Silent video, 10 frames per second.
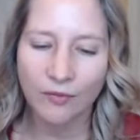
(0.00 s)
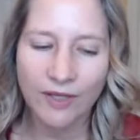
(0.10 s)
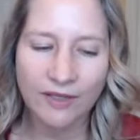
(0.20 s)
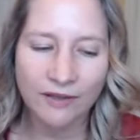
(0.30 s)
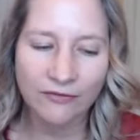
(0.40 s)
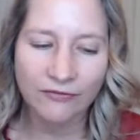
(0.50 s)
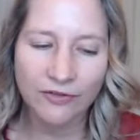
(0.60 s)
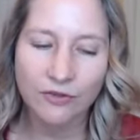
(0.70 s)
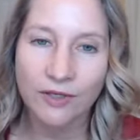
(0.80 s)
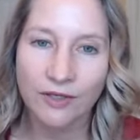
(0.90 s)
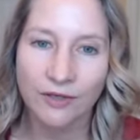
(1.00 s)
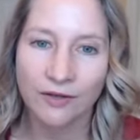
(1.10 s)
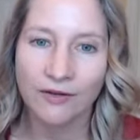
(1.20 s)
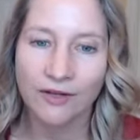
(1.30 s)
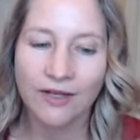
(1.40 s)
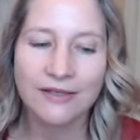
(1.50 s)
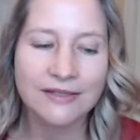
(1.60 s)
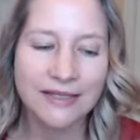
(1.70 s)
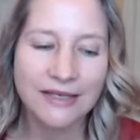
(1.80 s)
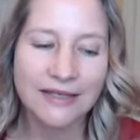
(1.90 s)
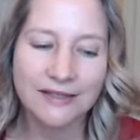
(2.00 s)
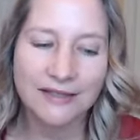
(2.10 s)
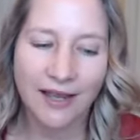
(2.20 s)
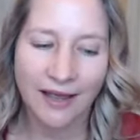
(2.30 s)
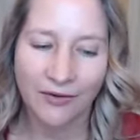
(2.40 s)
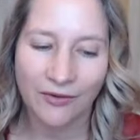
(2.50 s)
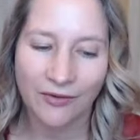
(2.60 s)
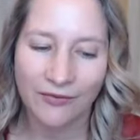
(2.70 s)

We lift you here. See us now.